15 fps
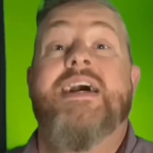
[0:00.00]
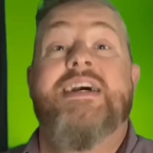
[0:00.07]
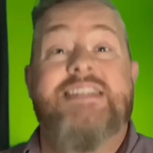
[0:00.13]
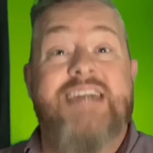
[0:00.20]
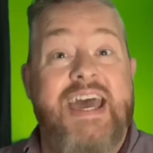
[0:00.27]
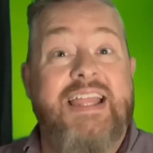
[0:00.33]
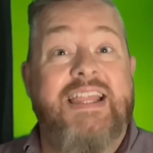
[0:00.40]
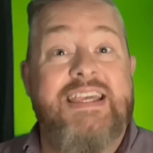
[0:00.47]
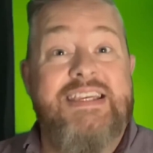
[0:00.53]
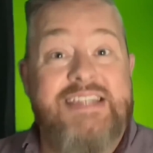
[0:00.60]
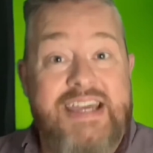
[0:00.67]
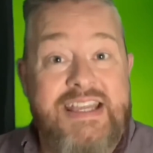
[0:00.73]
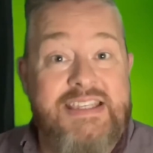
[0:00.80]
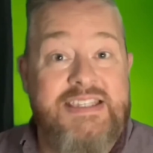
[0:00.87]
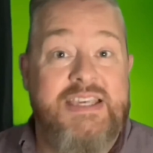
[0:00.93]
to at least
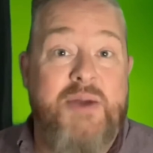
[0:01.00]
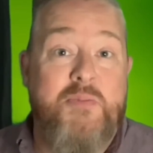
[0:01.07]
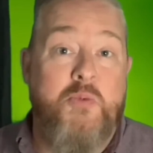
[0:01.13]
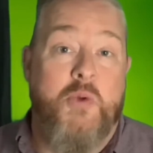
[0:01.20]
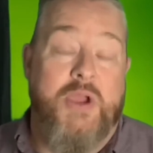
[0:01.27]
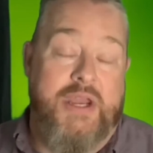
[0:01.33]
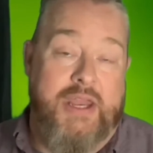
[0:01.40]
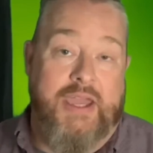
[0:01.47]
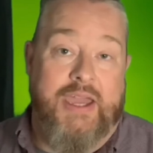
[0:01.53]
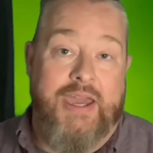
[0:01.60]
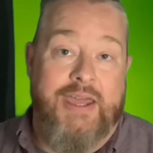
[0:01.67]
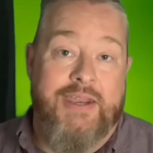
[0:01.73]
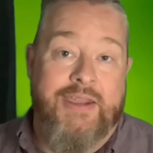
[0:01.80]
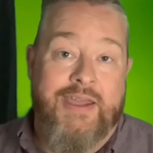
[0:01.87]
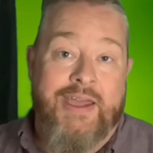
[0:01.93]
get some reading
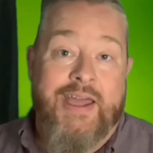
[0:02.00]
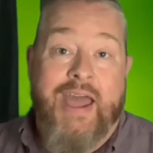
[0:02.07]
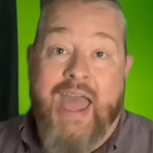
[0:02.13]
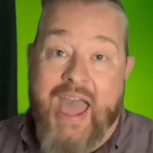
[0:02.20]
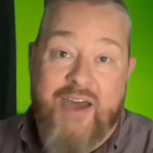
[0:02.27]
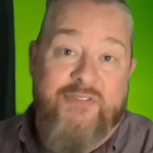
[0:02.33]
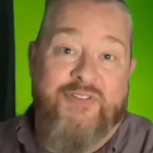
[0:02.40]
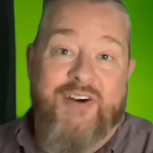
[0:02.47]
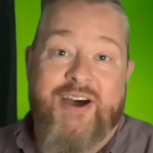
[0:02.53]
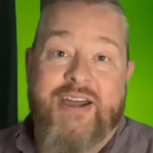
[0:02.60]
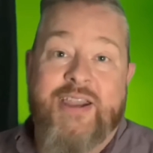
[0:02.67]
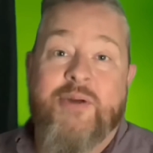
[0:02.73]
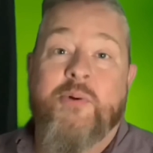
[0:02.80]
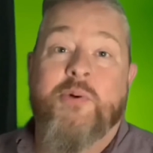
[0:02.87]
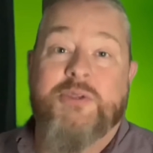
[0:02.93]
in. Have
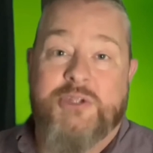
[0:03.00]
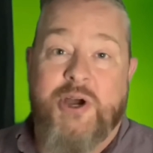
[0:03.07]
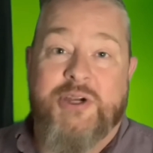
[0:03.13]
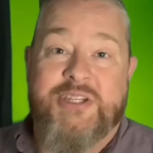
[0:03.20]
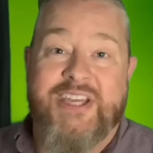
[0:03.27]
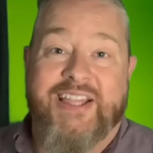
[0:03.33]
fun. We'll talk to you